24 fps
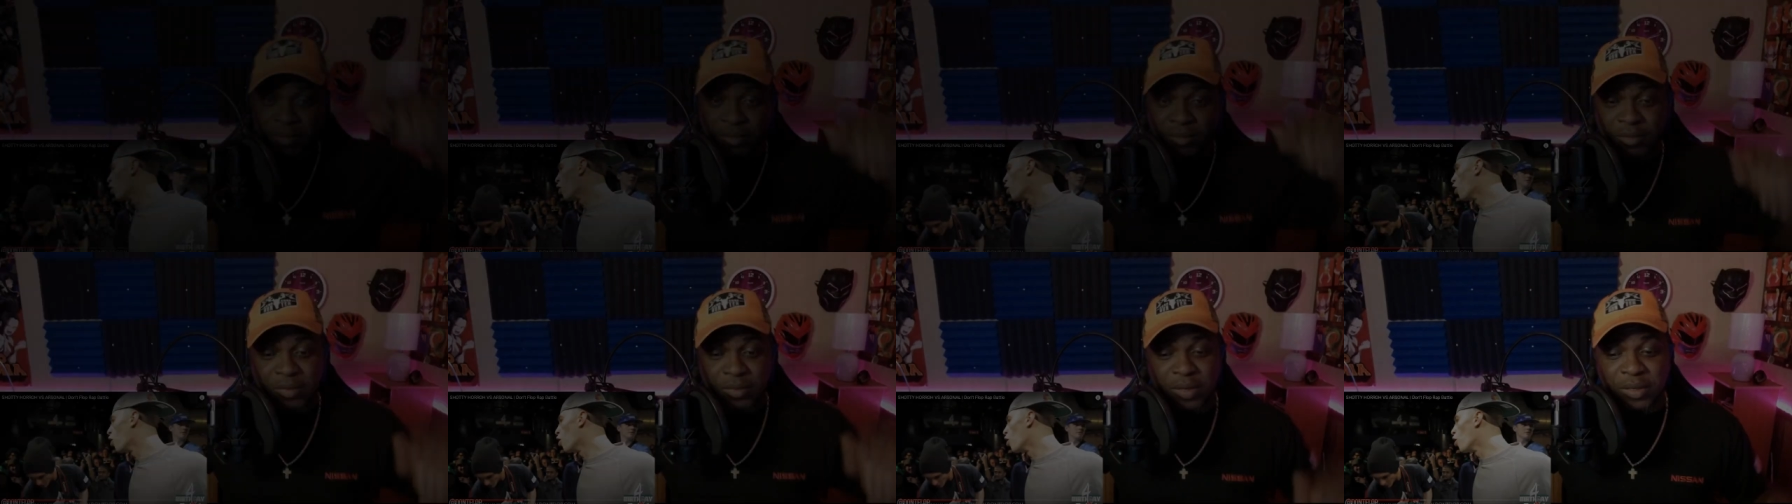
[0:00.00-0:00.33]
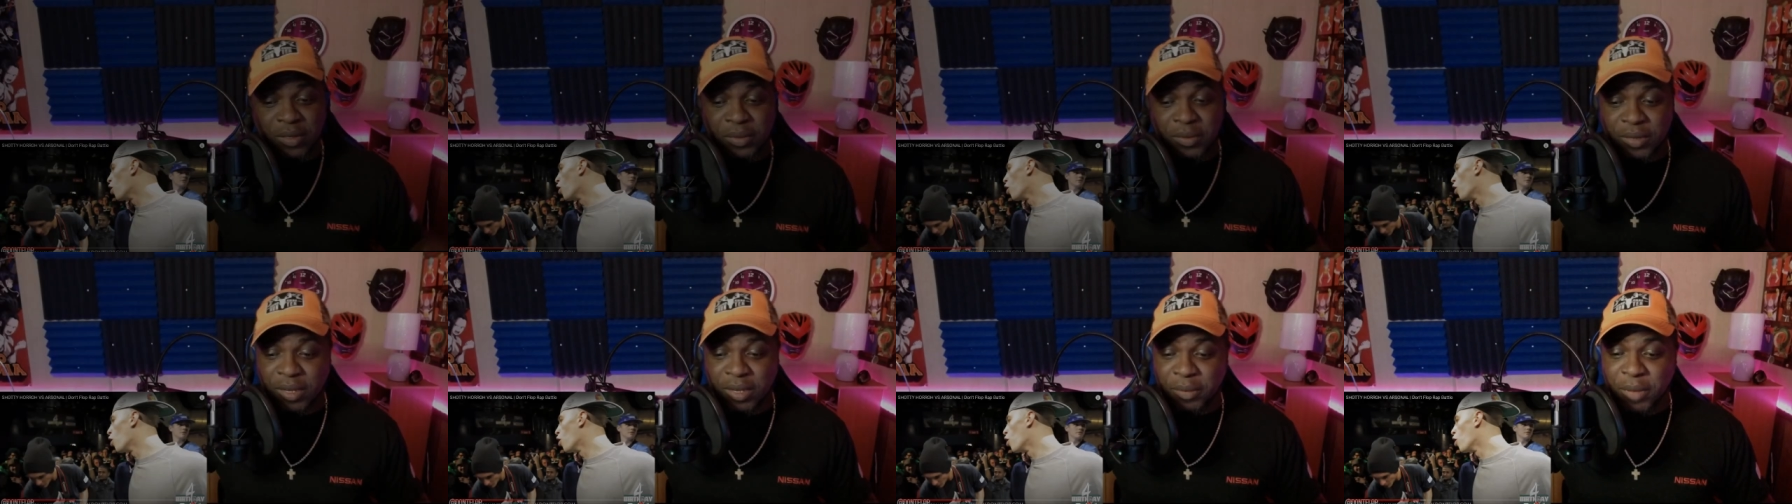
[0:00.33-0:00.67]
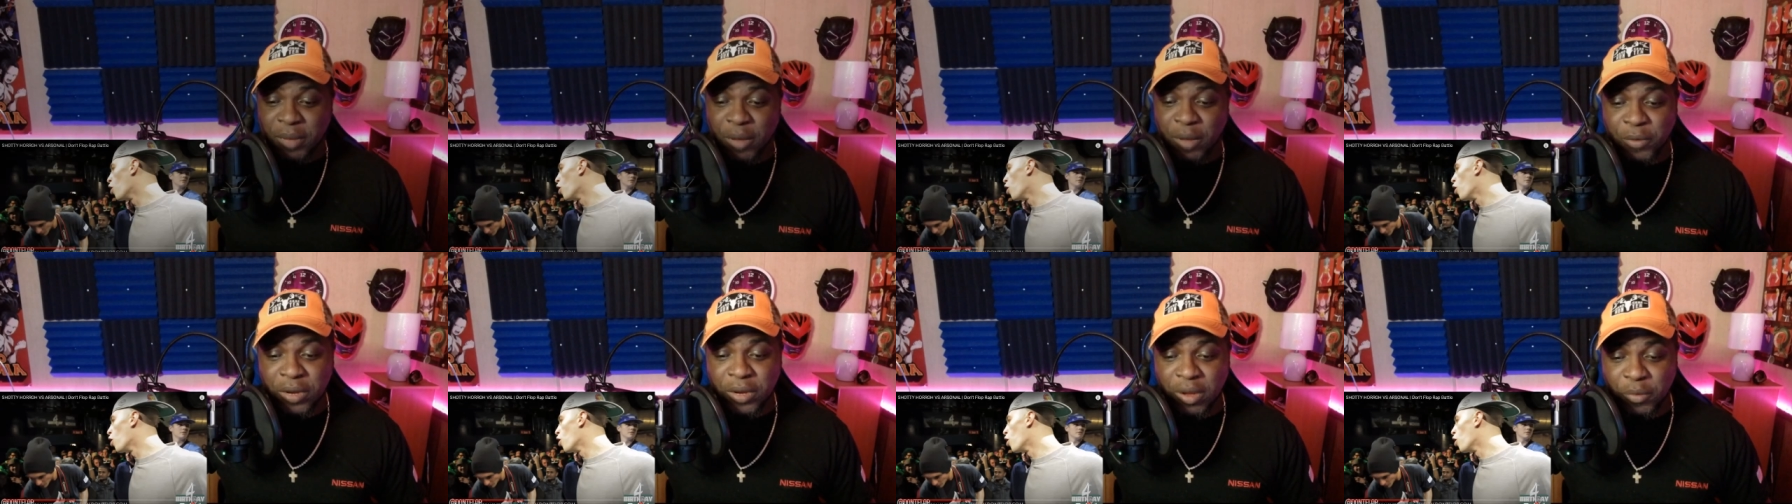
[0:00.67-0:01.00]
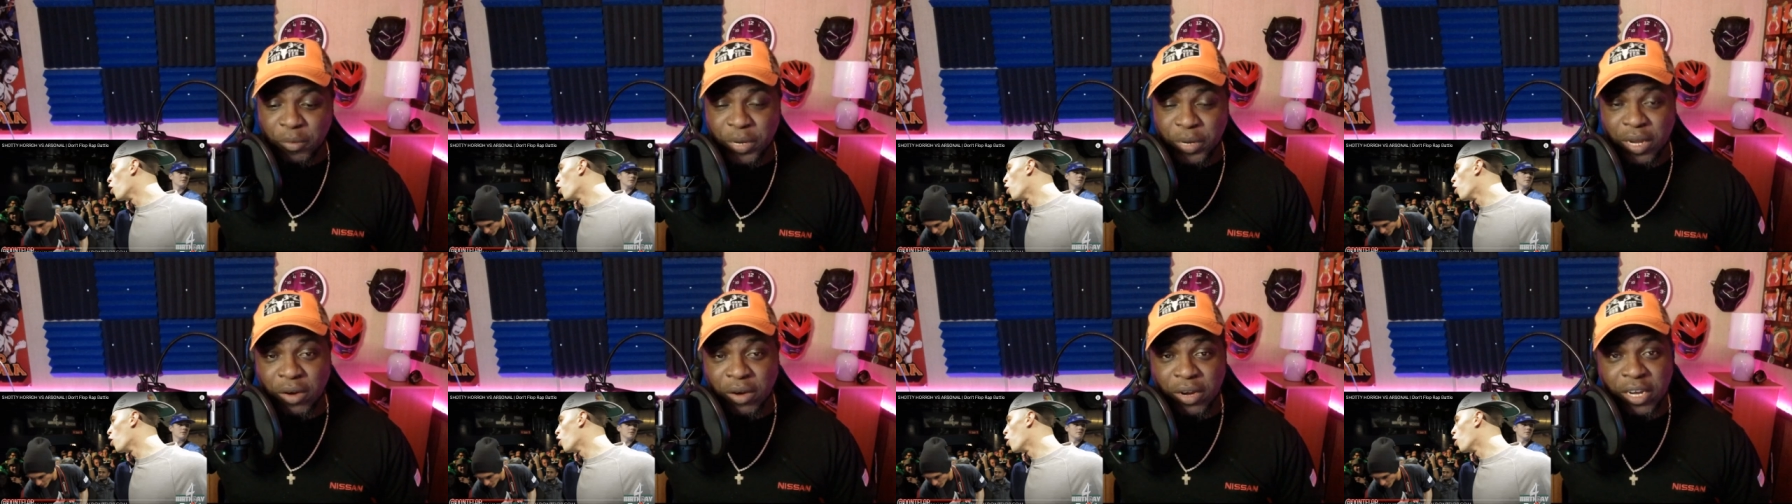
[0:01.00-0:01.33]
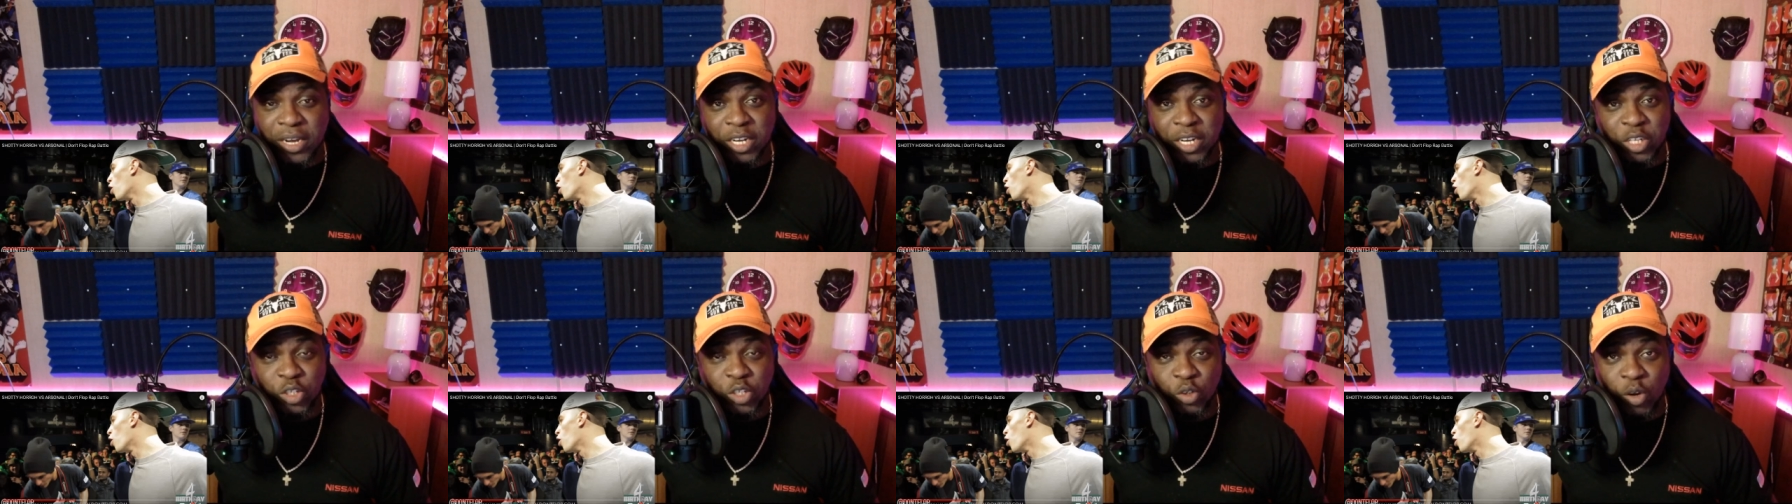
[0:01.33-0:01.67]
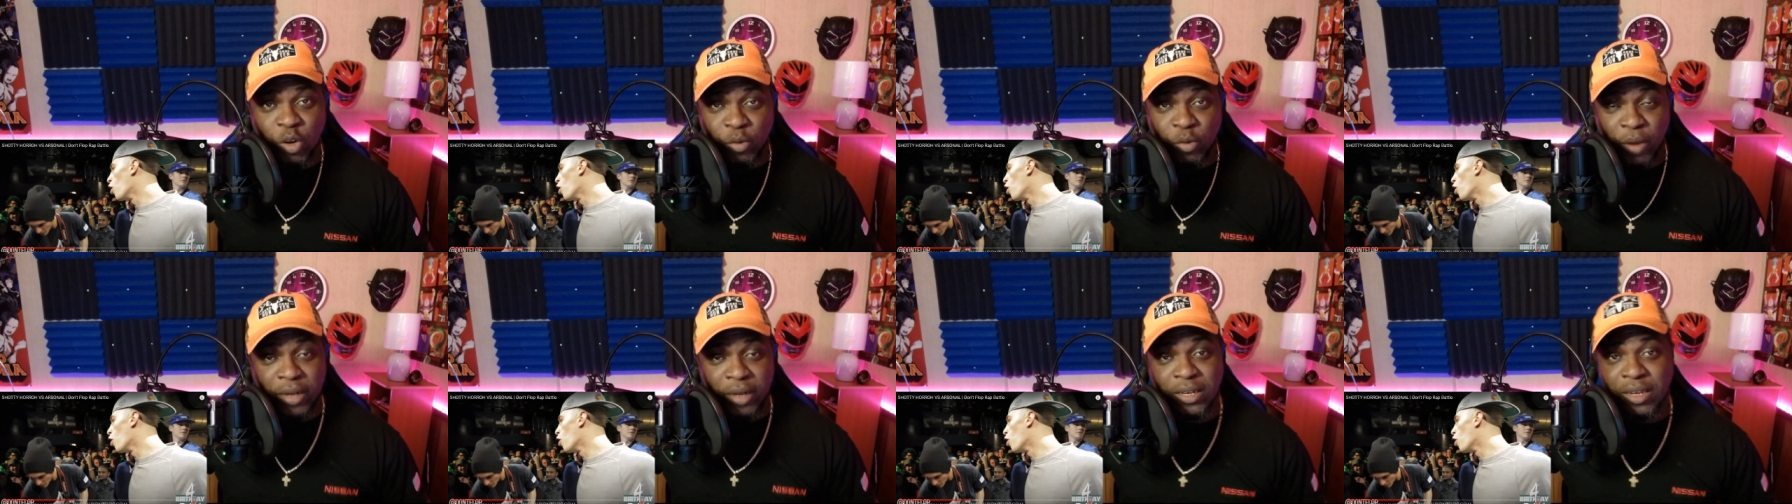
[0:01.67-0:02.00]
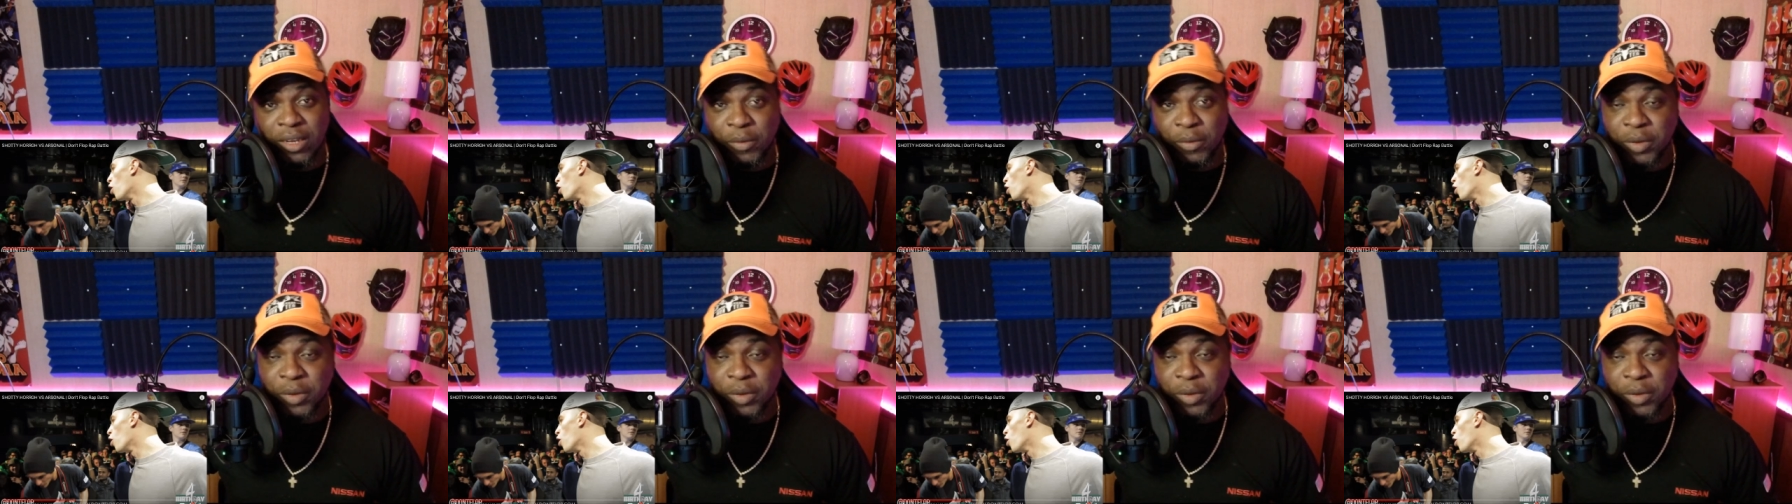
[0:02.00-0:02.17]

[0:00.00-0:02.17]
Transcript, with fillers: But yeah, man, we gonna we gonna cut it short right there.